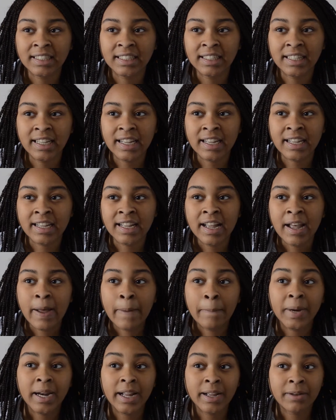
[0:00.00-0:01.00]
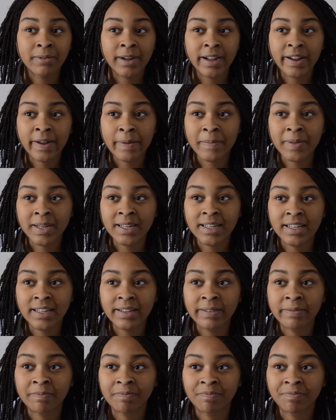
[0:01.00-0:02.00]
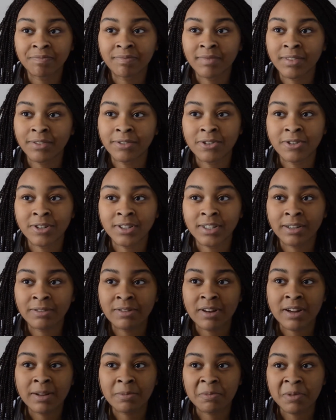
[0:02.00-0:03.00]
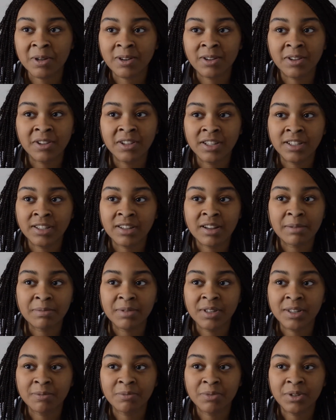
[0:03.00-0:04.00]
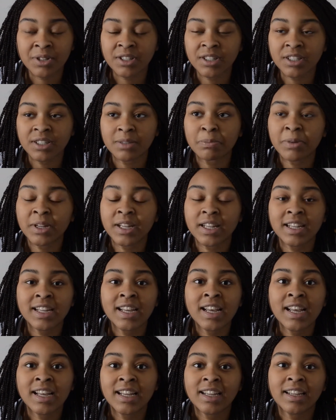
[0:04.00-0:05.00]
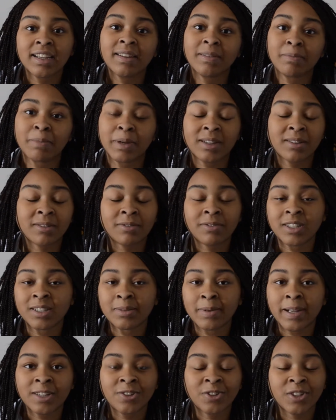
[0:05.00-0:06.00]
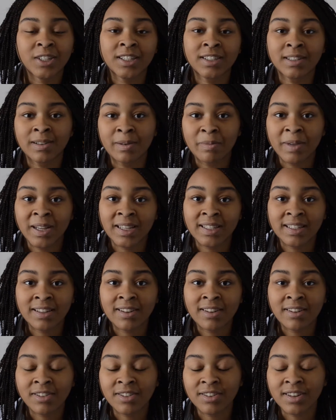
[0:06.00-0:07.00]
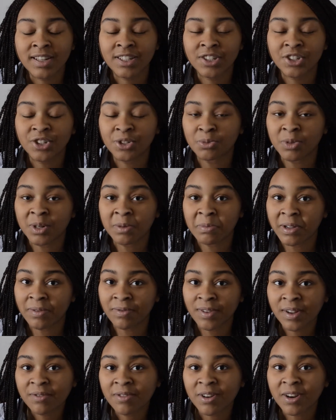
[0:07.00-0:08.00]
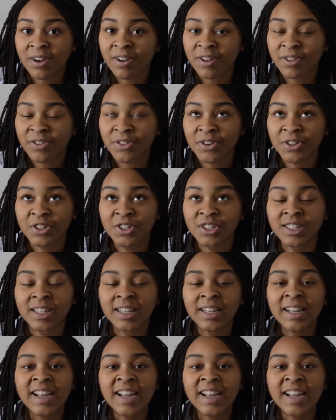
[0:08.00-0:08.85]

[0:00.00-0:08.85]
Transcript: Yeah, but I recommend it. Of course, I recommend all these top 10 books, but Becca Fitzpatrick is an amazing author, and she's one of my favorite authors.